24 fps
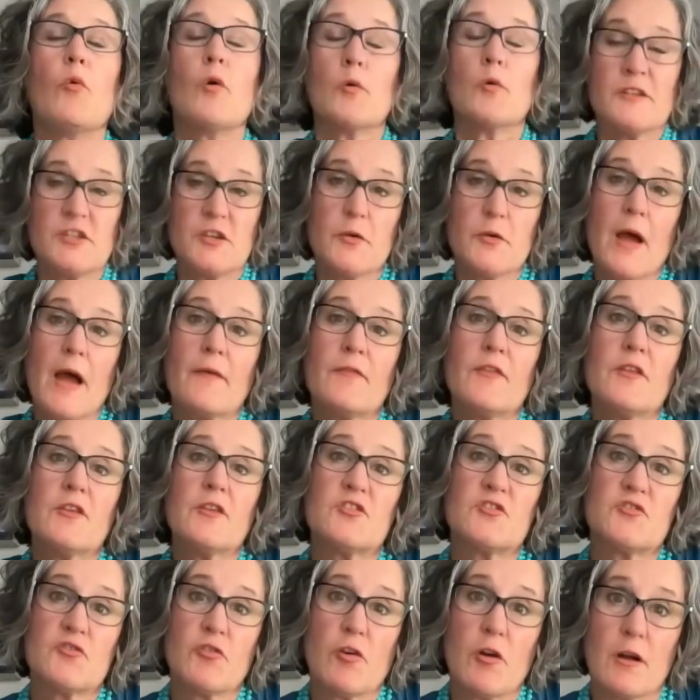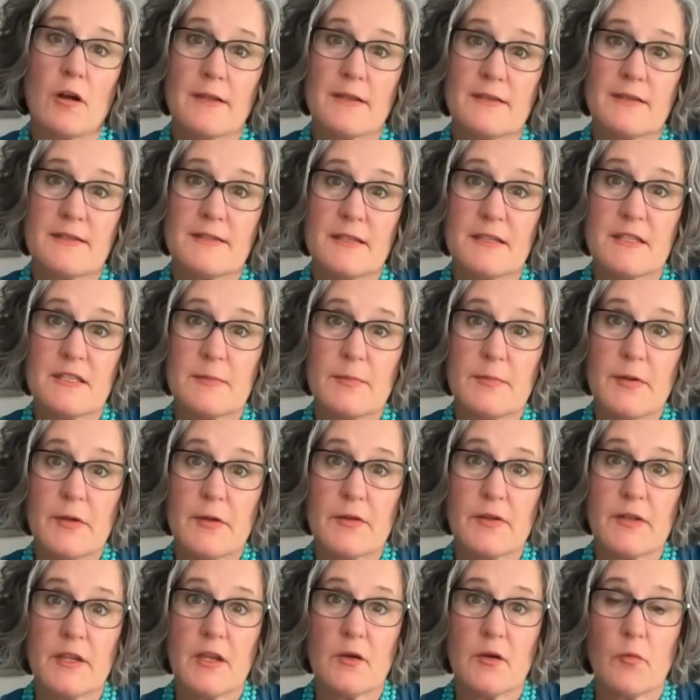we do have the strongest
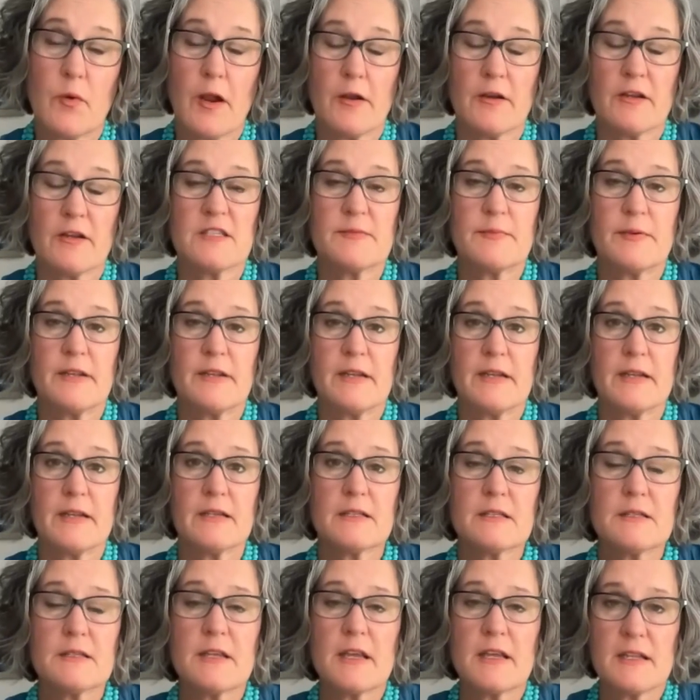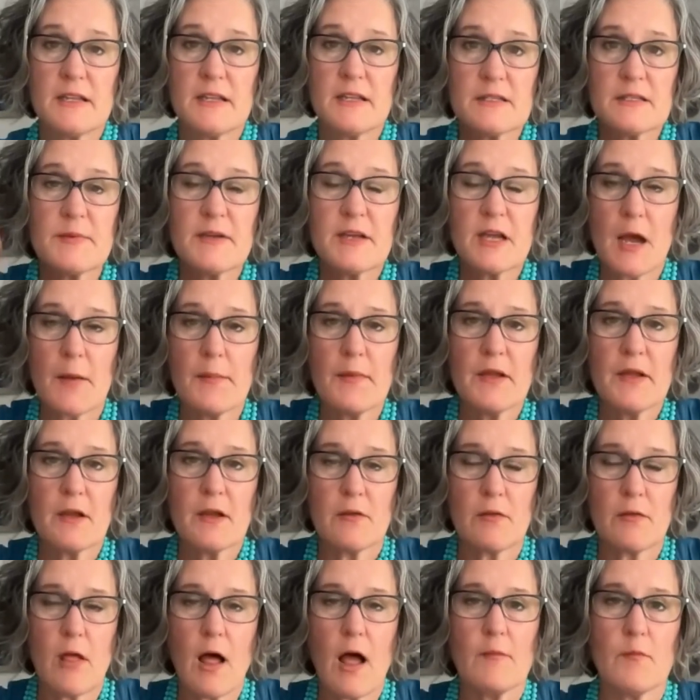disability awareness, but it is it is becoming a
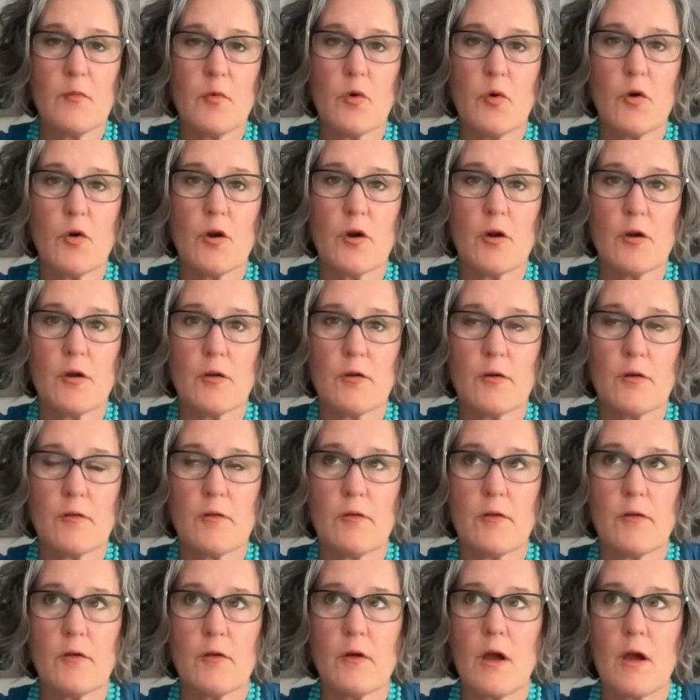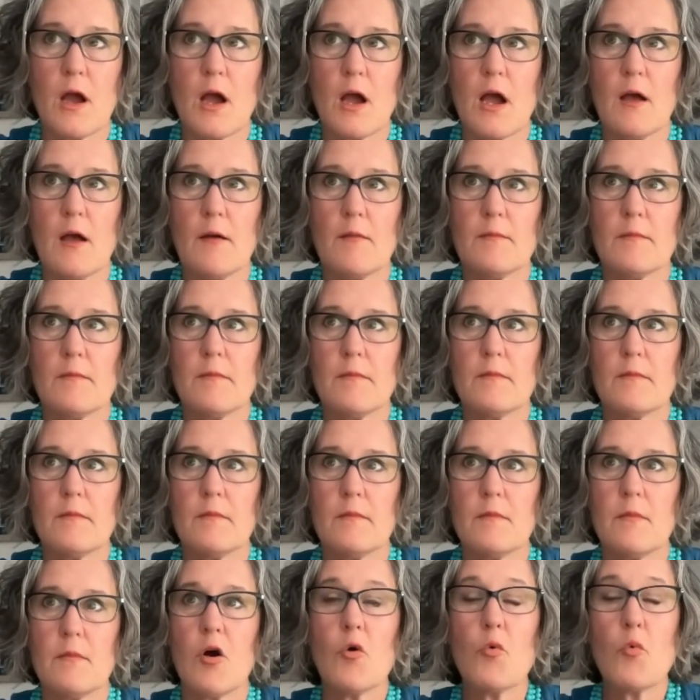lot more um,
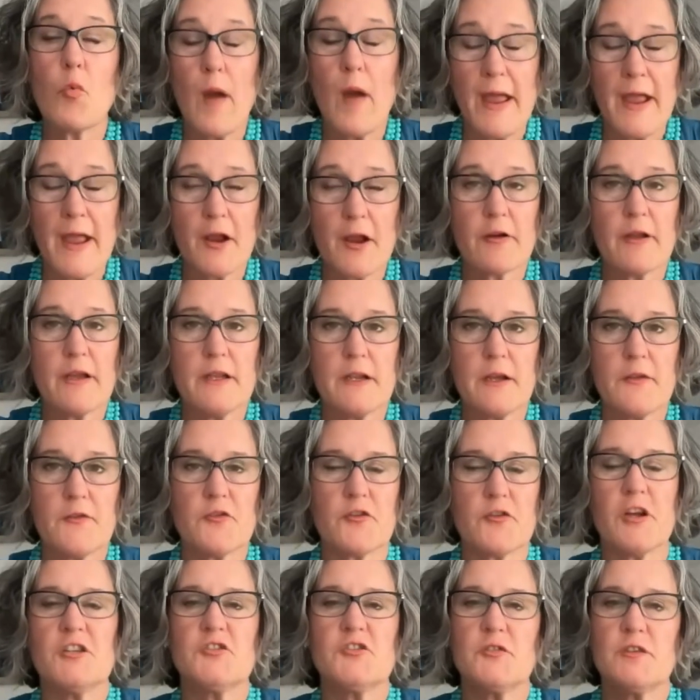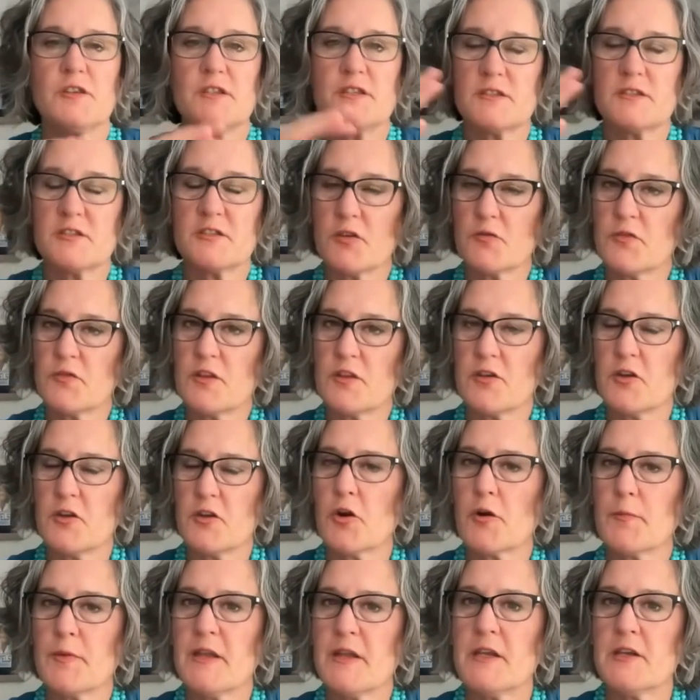aware in other countries. So the
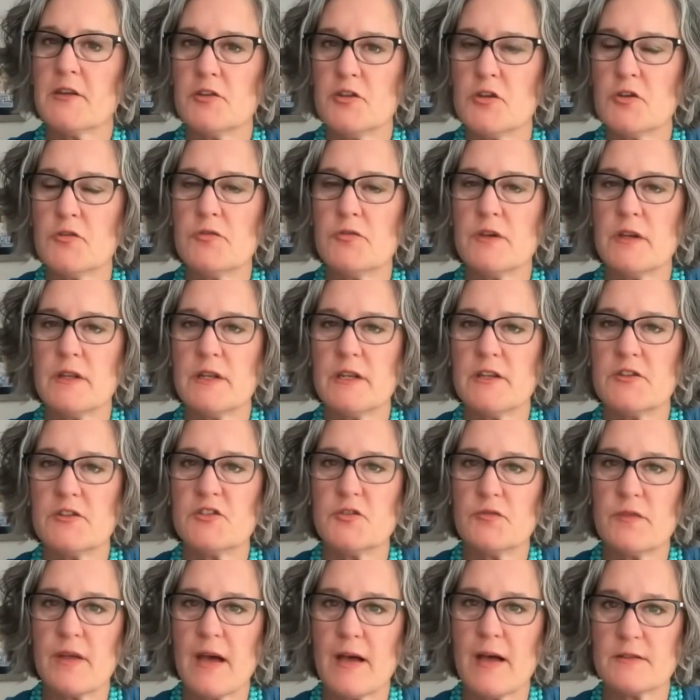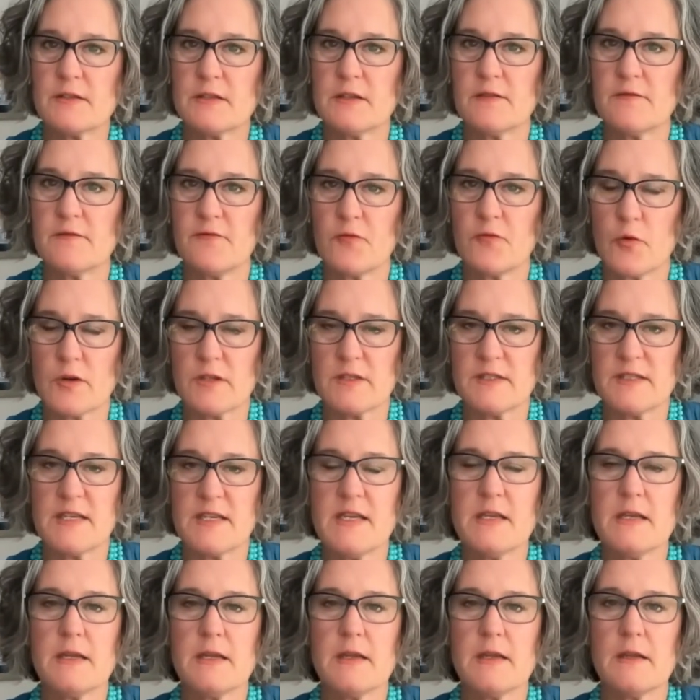European Union in
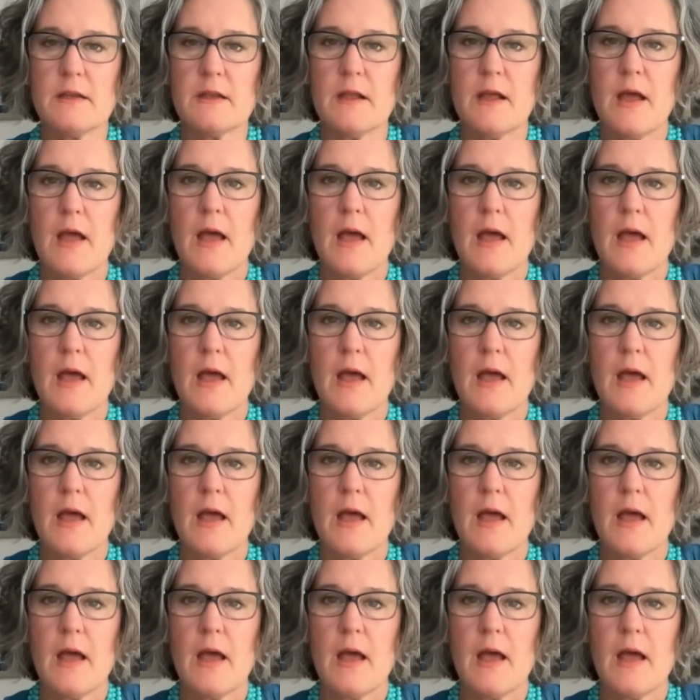2014